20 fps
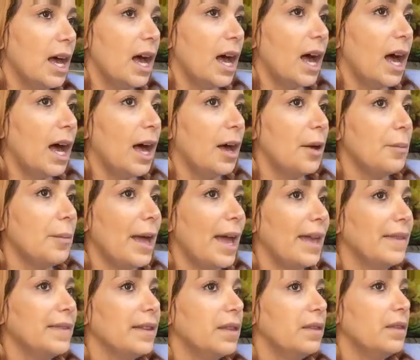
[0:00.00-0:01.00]

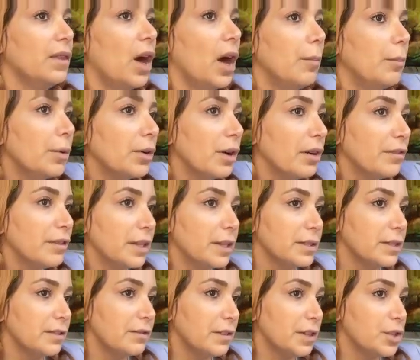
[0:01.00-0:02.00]
And the number of
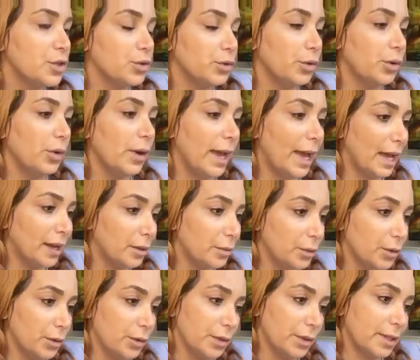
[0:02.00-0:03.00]
individual
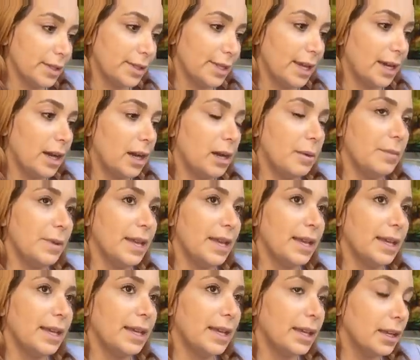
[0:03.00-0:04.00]
animals that are
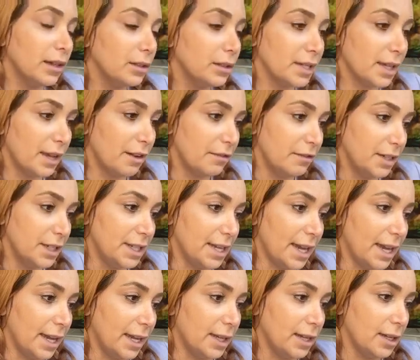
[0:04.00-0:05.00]
being killed every
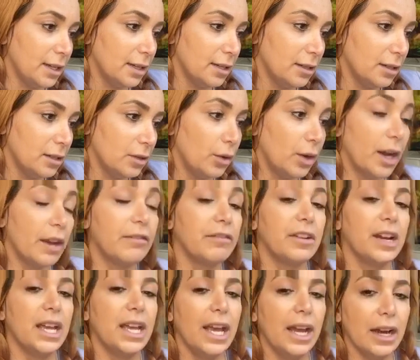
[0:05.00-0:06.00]
day or
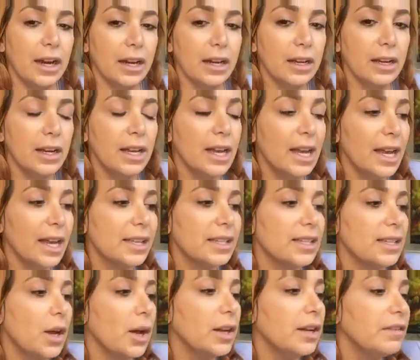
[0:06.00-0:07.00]
every year is
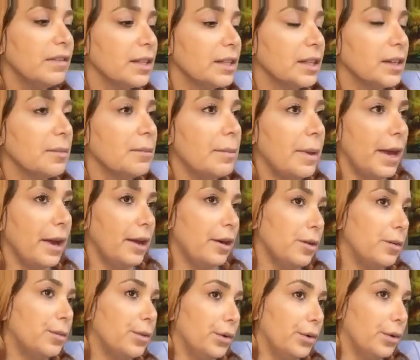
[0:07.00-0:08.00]
not even
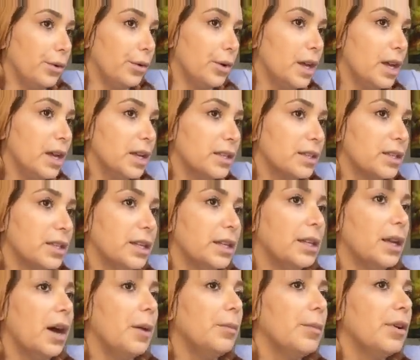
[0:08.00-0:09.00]
comparable to the
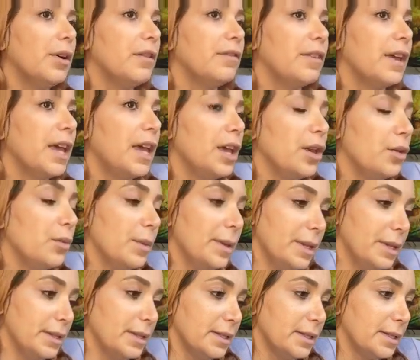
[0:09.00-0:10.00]
number of
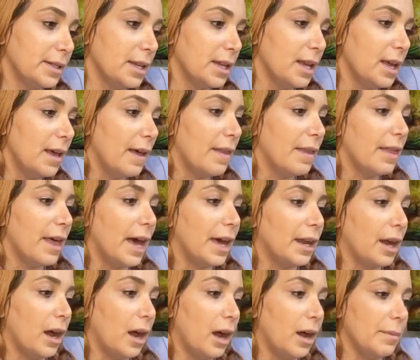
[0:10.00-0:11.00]
humans that
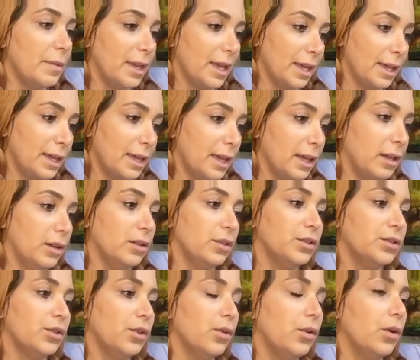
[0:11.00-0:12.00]
are being
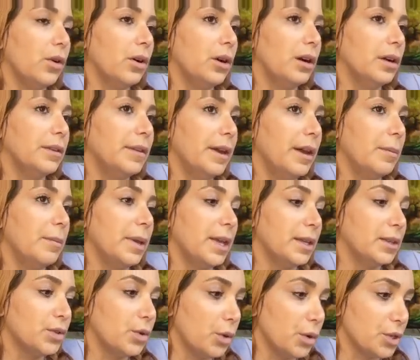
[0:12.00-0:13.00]
killed or they're being
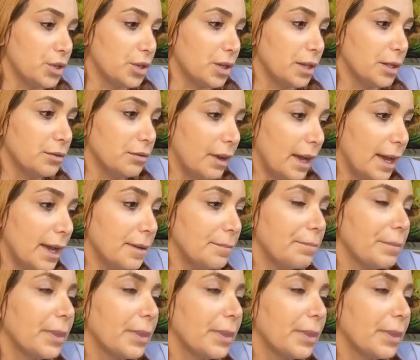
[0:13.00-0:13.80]
tortured, right?